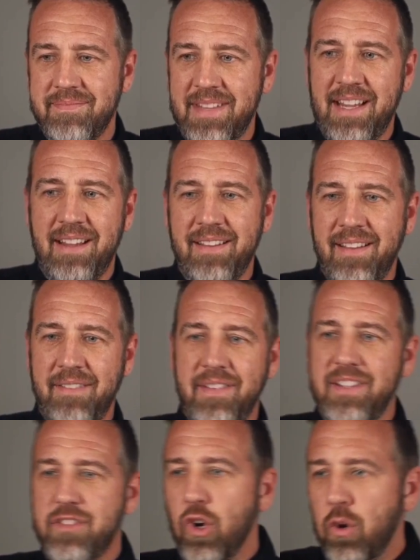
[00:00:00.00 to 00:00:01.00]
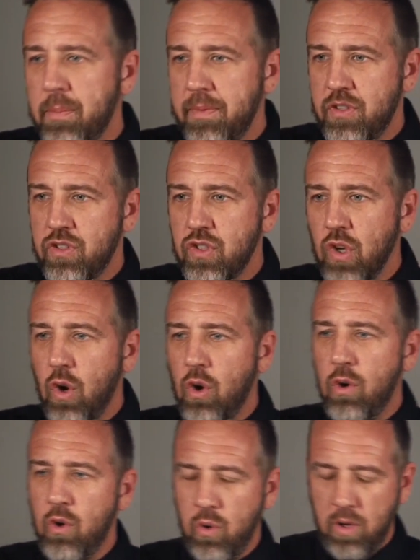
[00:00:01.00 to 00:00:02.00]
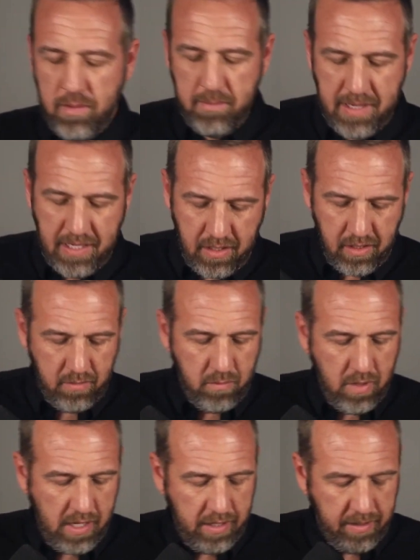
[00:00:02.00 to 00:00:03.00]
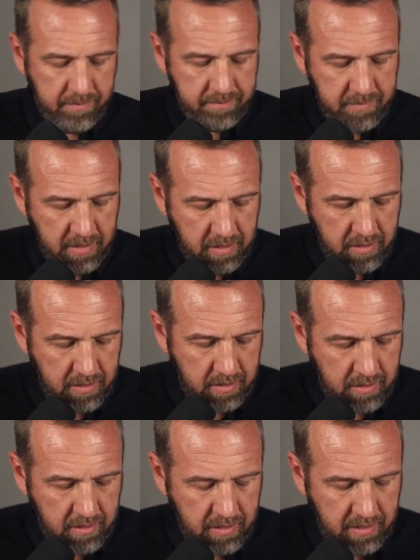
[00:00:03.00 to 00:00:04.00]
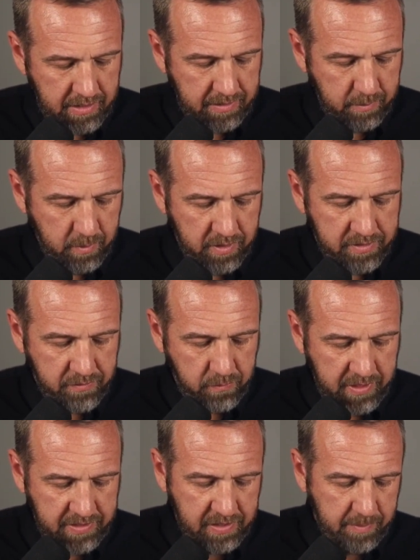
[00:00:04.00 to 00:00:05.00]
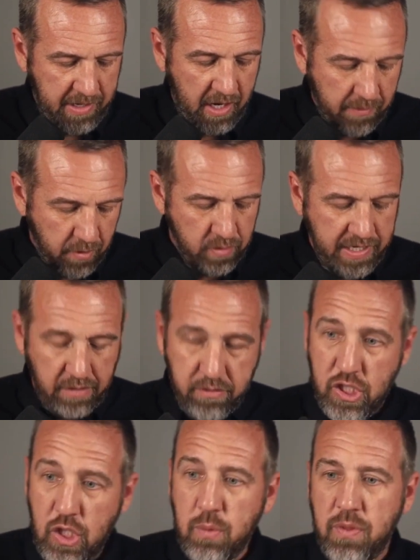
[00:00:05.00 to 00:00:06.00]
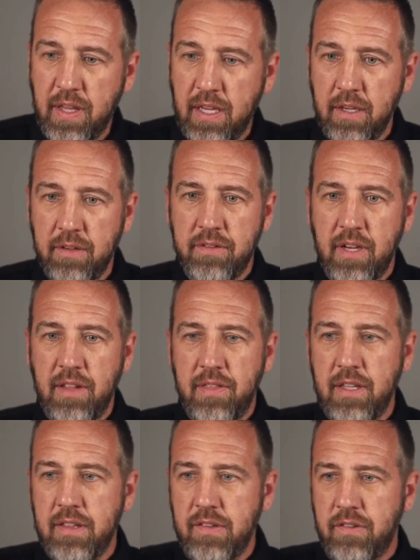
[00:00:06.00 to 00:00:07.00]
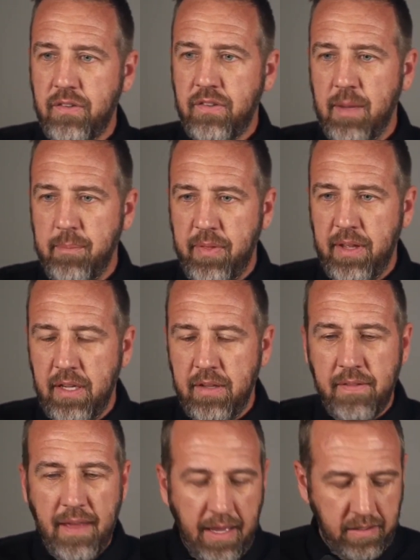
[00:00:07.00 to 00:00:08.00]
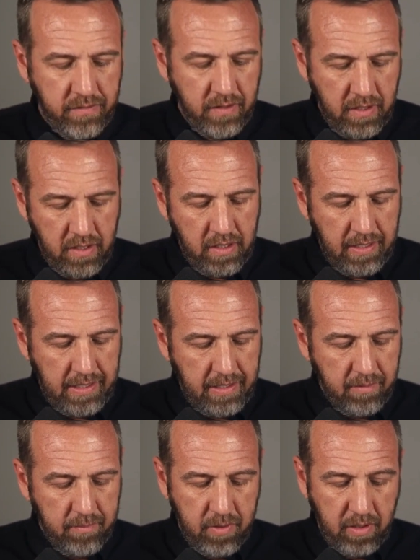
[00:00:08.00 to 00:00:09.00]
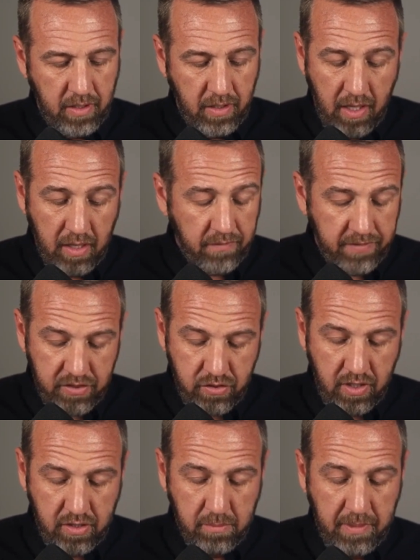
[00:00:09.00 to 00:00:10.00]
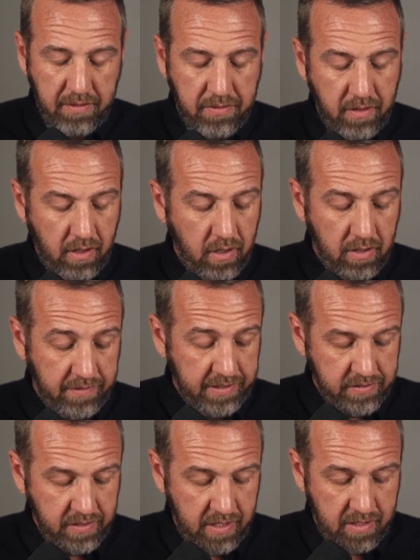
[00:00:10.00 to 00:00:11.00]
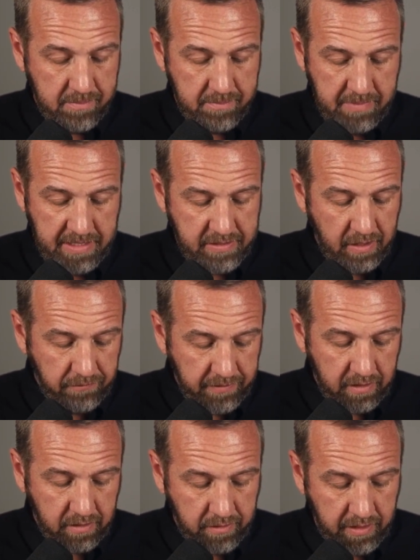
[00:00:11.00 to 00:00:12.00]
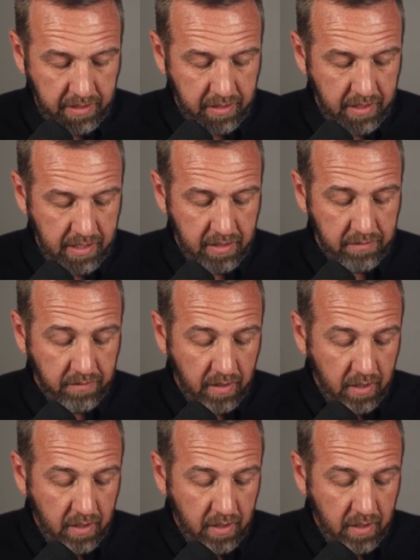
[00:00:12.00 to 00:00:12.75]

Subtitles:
I love it. So many good words of wisdom there. I wrote down two things, and I think this is something that all of us struggle with. All of us, myself included, is